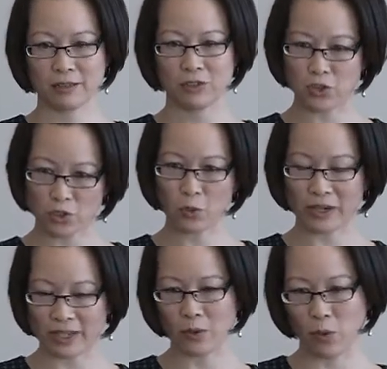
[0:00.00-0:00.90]
do what
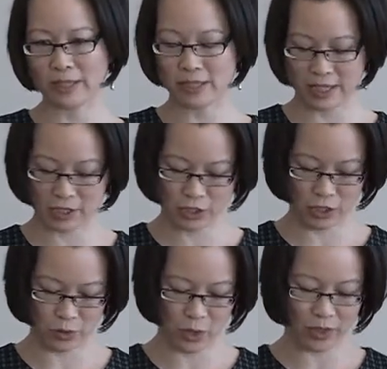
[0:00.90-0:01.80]
it wants it to do.
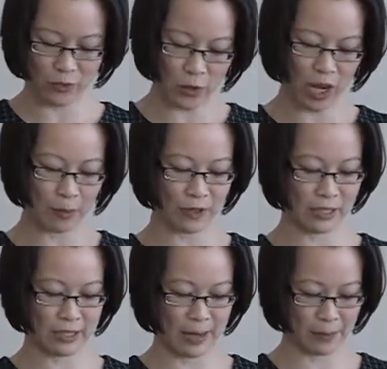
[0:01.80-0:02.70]
So I'll give you a couple of
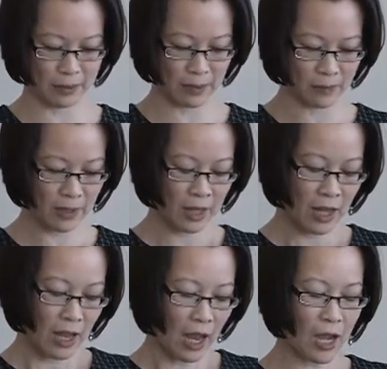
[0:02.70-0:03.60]
examples.
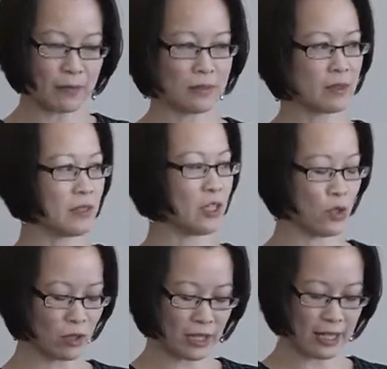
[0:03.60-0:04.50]
The
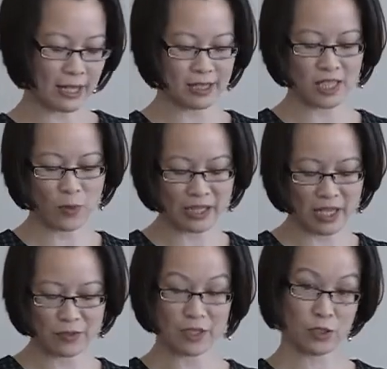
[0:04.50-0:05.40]
Youth League is
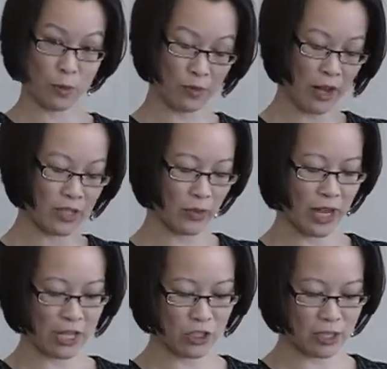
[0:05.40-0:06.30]
CYDF's supervisory
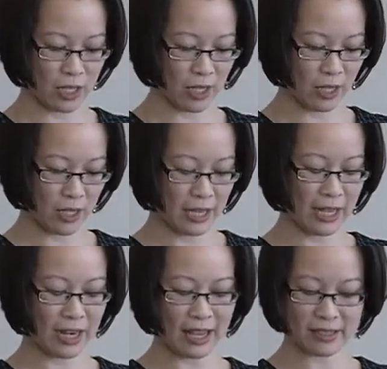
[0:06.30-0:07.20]
agency.
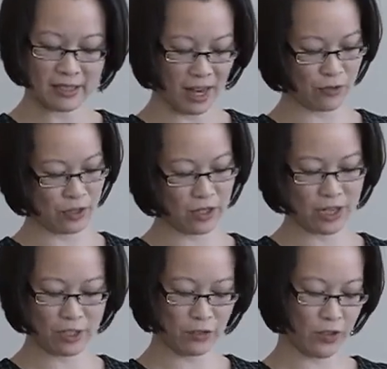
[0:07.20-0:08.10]
It has never
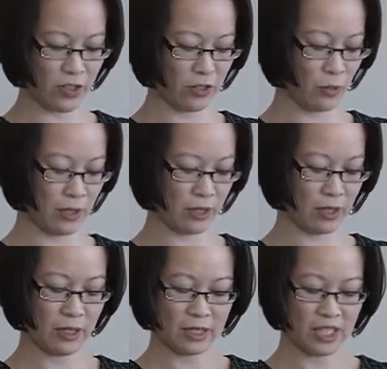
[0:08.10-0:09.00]
interfered with
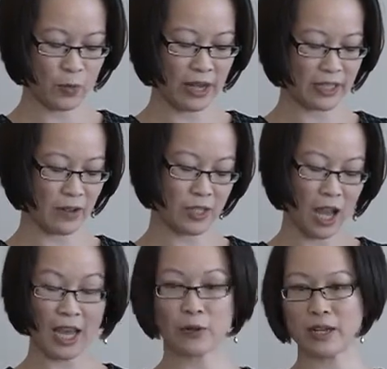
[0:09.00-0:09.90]
CYDF's
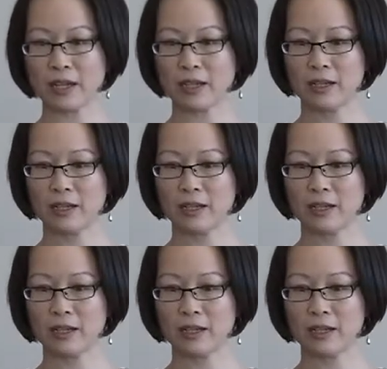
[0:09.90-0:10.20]
hiring,